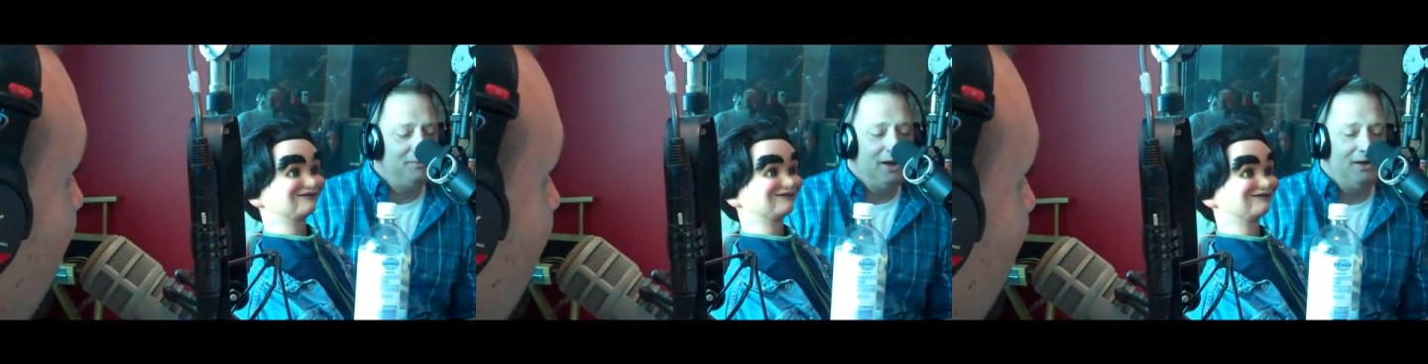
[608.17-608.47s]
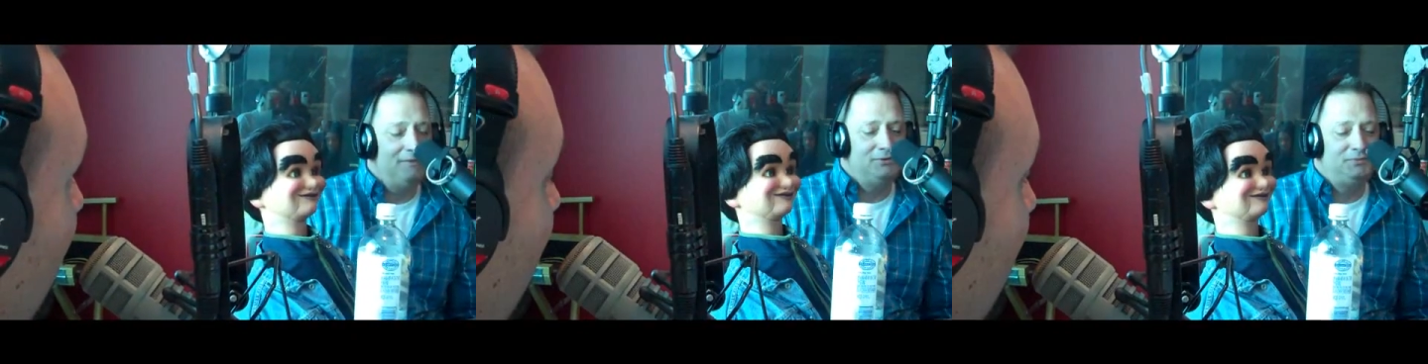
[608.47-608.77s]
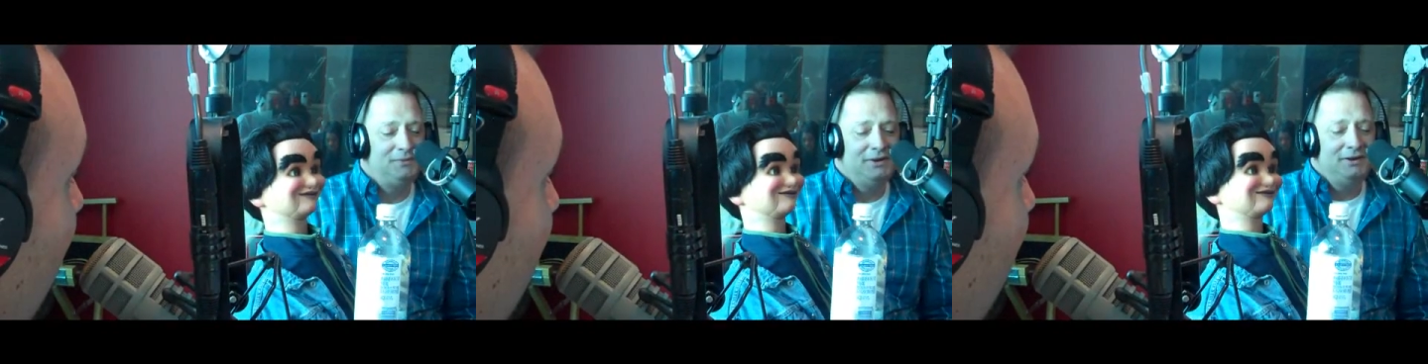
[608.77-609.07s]
wow,
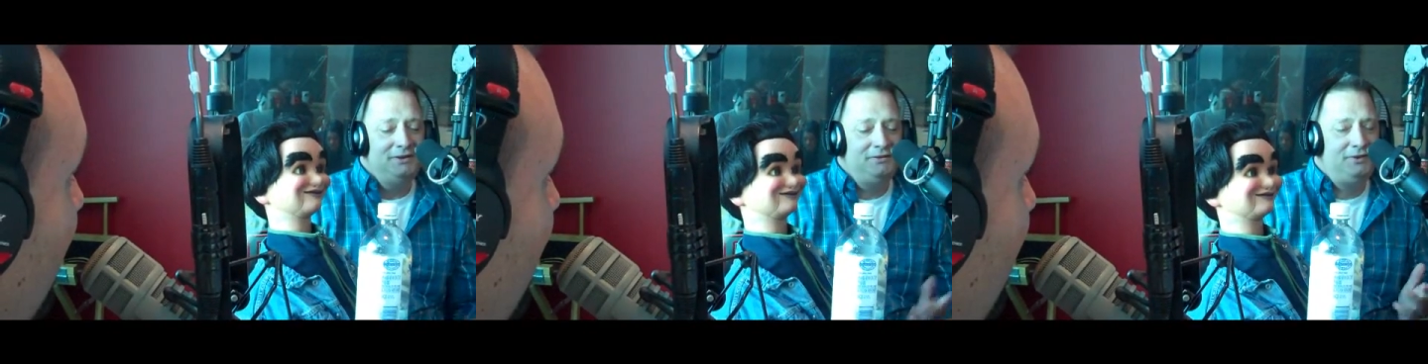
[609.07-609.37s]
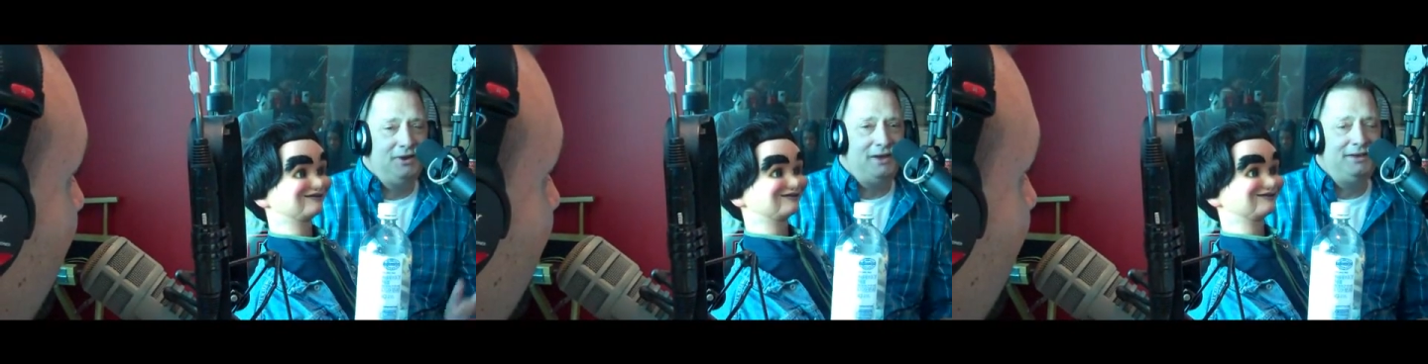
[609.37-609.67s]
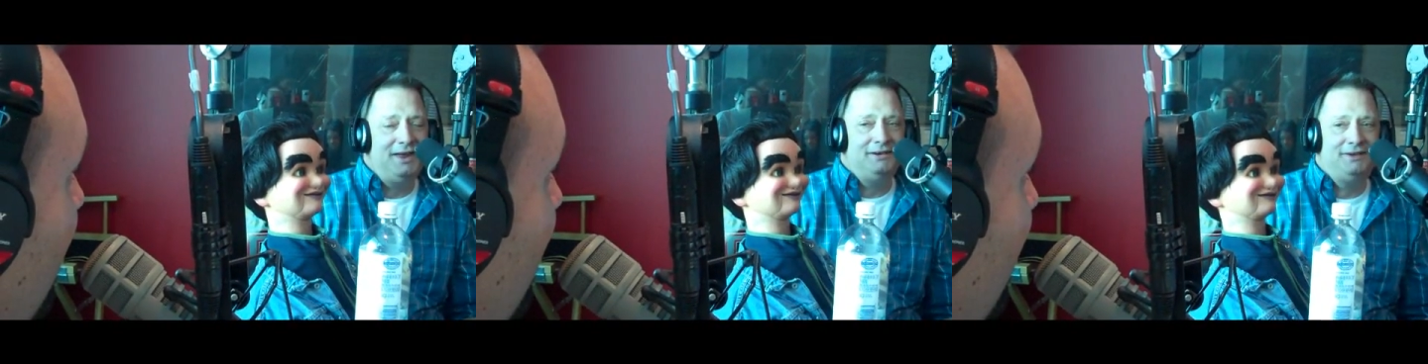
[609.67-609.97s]
I
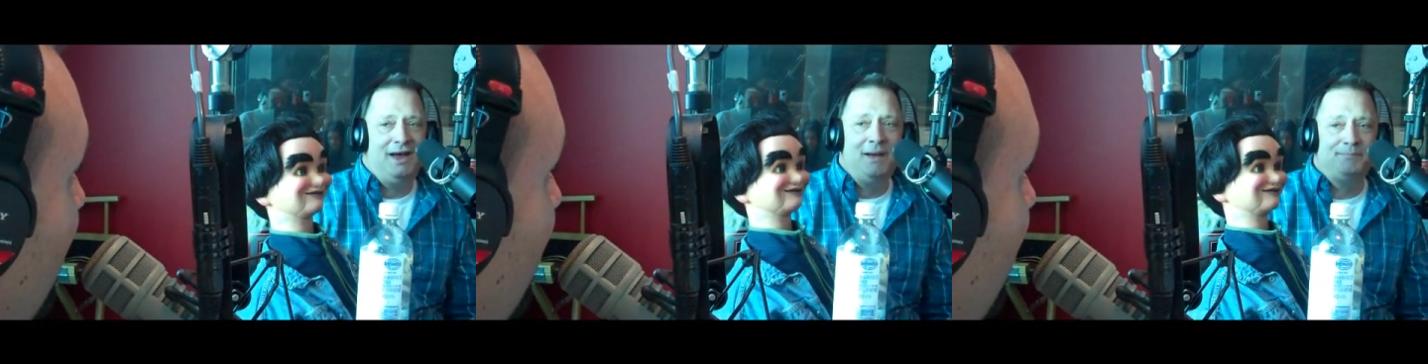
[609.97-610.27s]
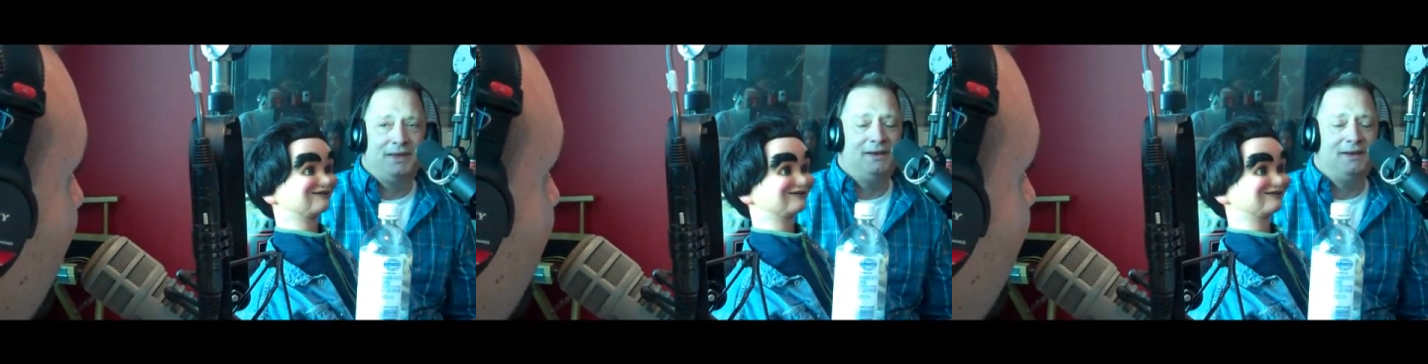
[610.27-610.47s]
can't top that.